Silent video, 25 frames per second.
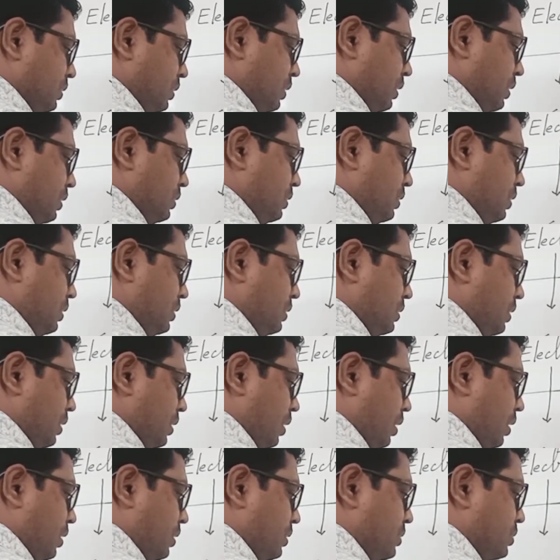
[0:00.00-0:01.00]
This
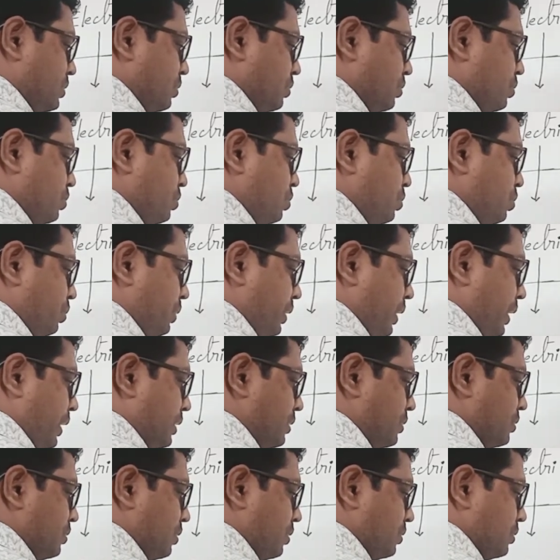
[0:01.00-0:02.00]
lasts 2
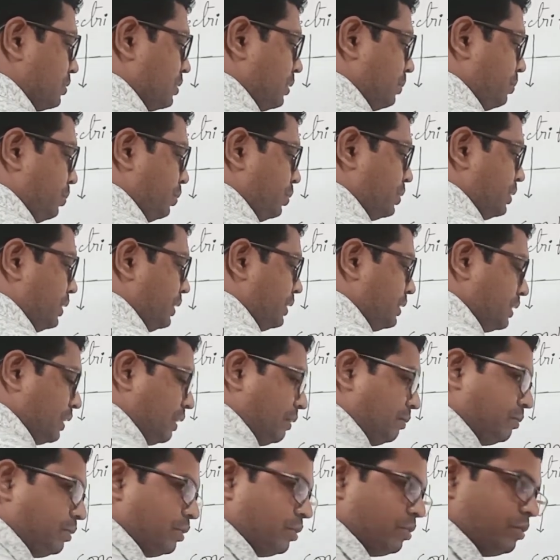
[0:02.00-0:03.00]
electrons. Suppose
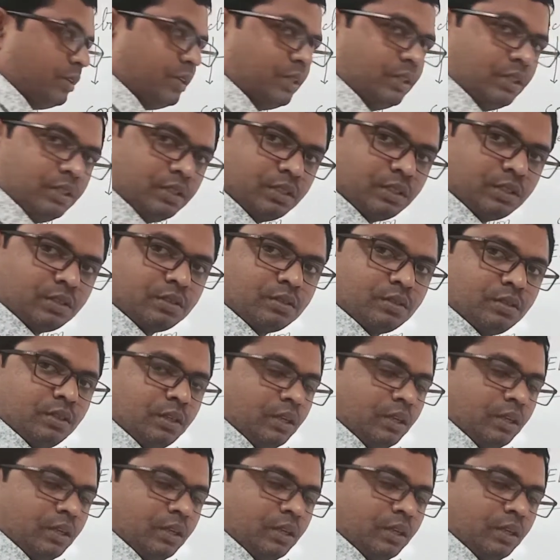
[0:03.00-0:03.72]
example only this is.